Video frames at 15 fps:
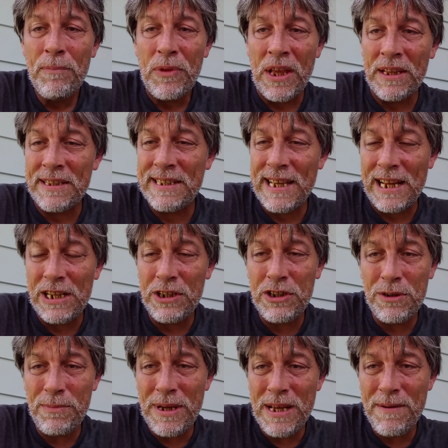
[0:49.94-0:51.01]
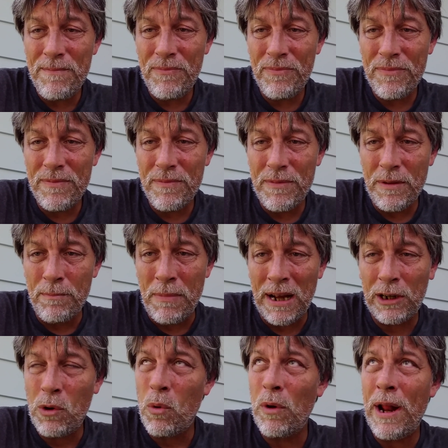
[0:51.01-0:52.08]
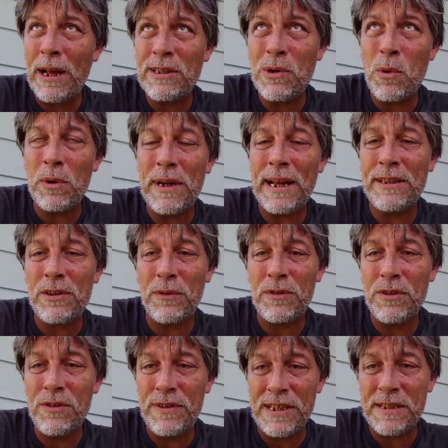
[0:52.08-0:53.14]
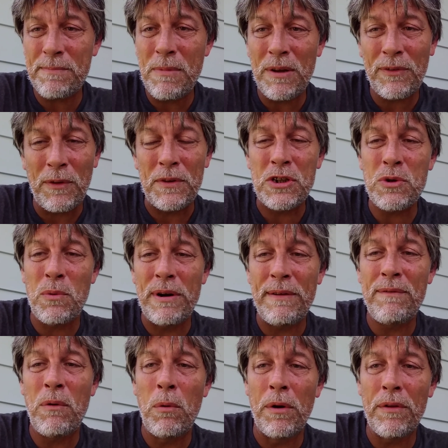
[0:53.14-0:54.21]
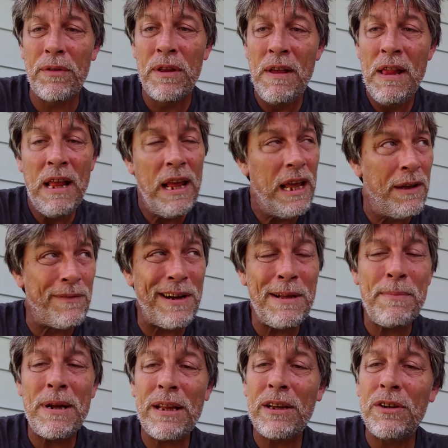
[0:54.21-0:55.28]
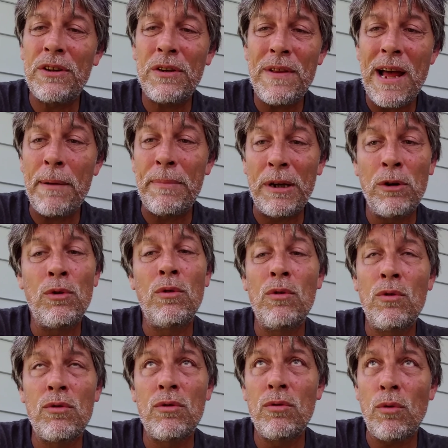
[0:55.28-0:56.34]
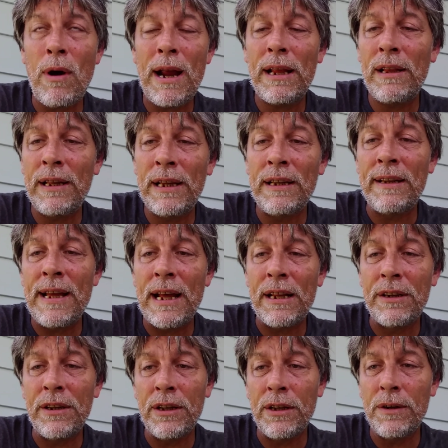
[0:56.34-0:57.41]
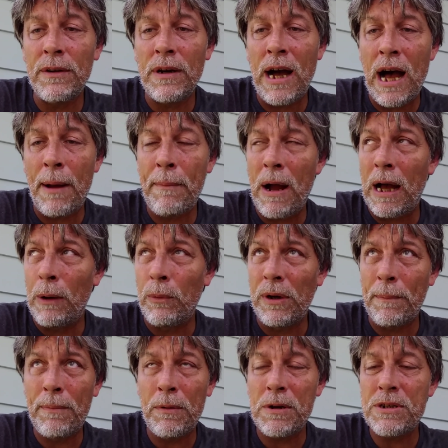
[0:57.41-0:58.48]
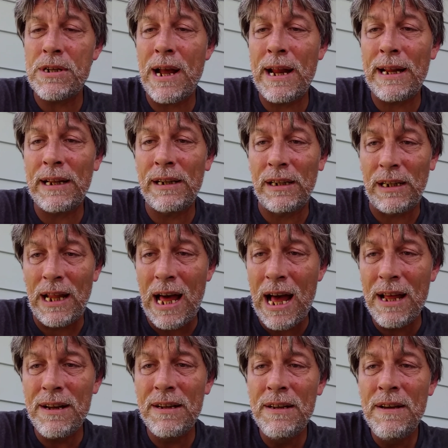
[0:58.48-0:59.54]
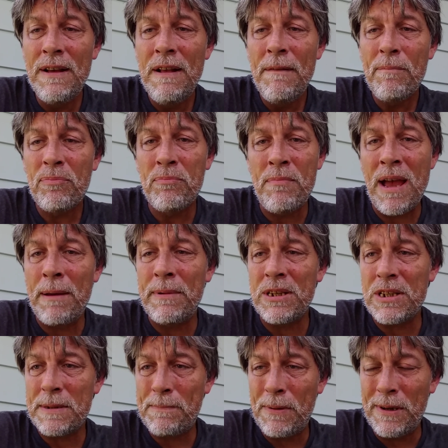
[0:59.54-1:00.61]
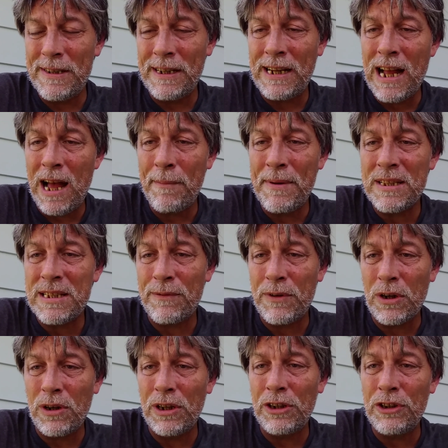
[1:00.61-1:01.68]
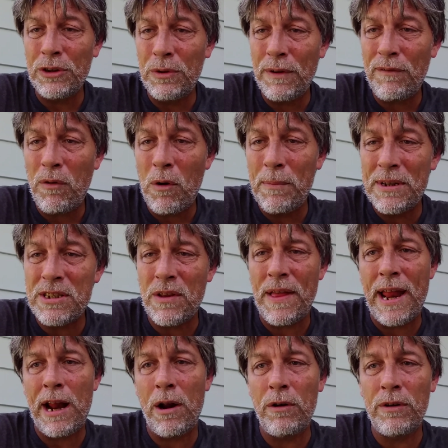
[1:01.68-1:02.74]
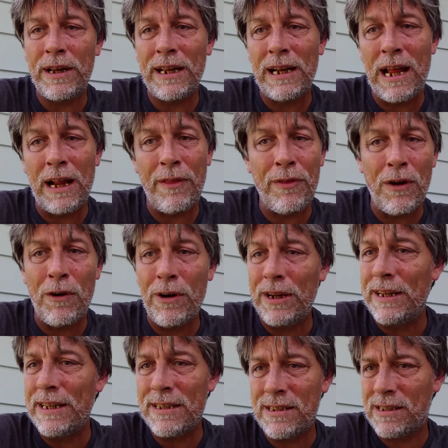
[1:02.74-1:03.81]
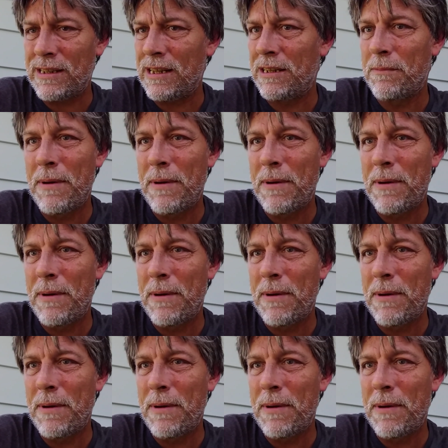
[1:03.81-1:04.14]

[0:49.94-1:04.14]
and send it to me, my next court date's on this month on the 24th. If anybody can do that, I'd be greatly indebted to you. I would appreciate it a lot. Maybe just put in the comments if you're going to do it for me so that I don't get like 30 discs in the